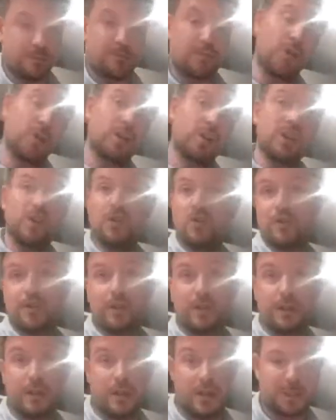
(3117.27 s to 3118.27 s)
broccoli or
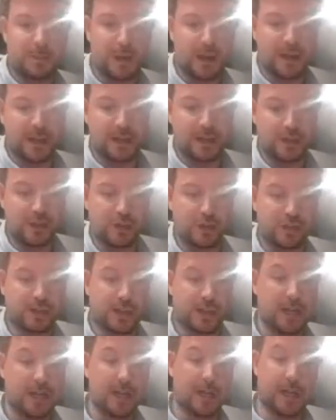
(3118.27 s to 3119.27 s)
the asparagus,
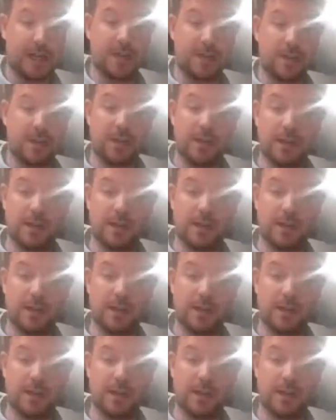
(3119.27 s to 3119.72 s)
just to kind of get